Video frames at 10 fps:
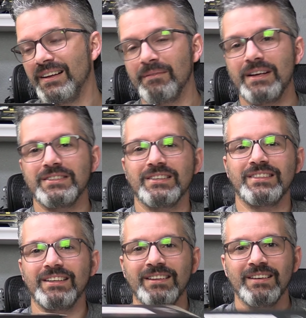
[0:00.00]
But as you can
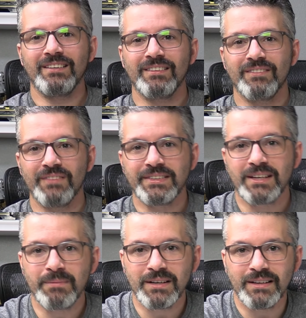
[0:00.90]
see, that's
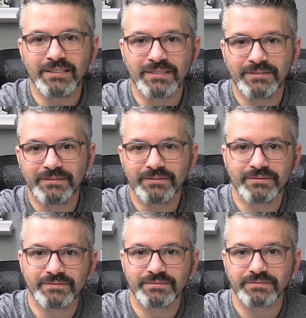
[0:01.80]
how big it is.
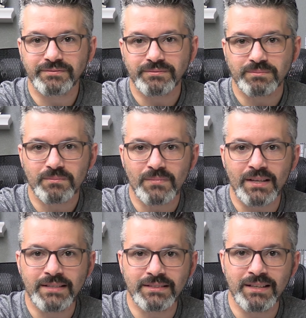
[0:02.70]

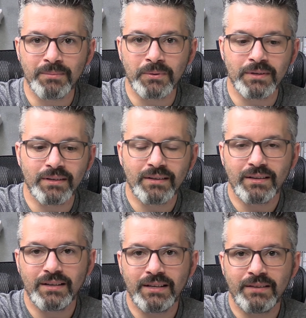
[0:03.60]
That's the keyboard,
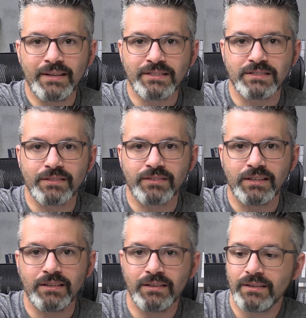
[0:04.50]
and that's the shift
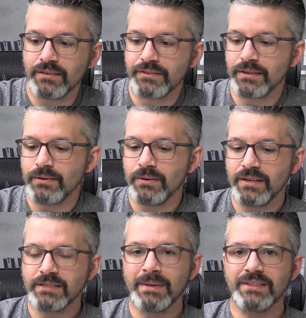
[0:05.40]
key. So
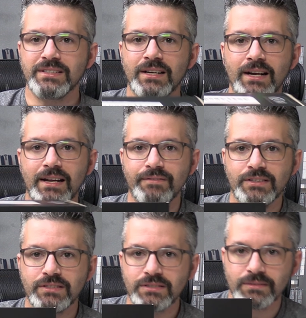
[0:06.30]
it's about
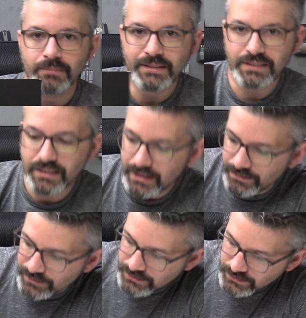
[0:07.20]

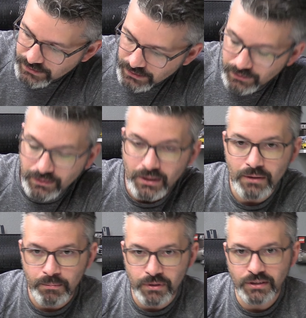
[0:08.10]
10.5 inches, so
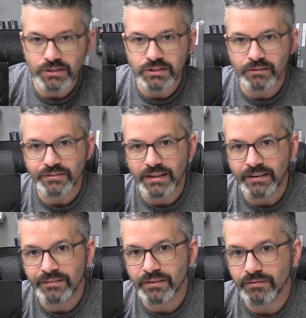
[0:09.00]
pretty good shelf
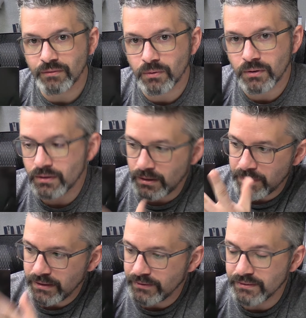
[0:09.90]
size for a
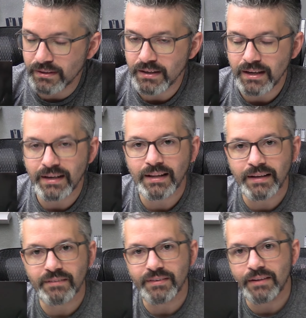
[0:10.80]
piece. And I
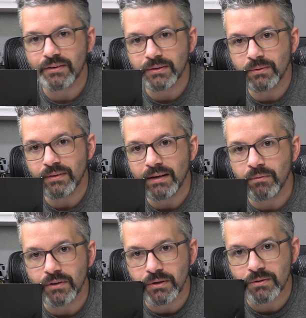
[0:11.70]
like the fact they're doing that
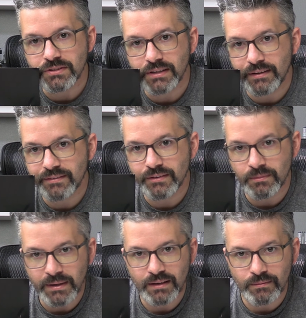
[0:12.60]
with the newer sets. They're
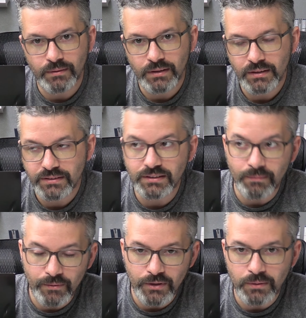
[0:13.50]
making them, some
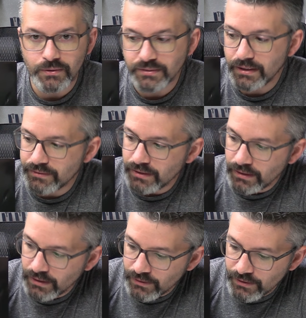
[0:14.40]
of the newer sets,
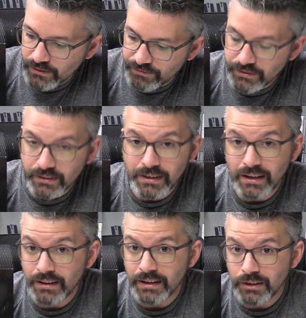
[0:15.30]
they're figuring
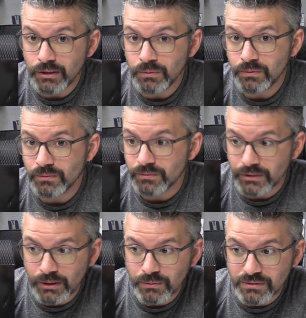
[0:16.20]
out like,
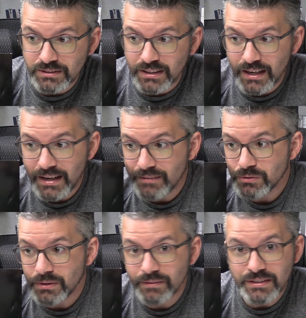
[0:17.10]
10.5,
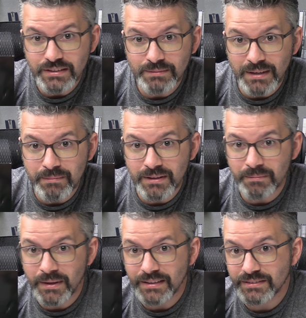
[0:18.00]
12 inches might be the
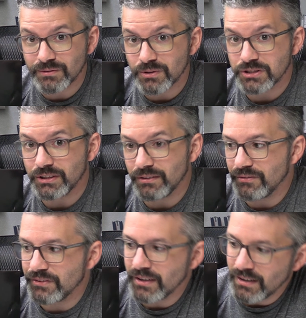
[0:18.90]
best for
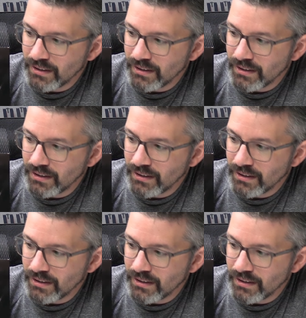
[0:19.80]
shelves.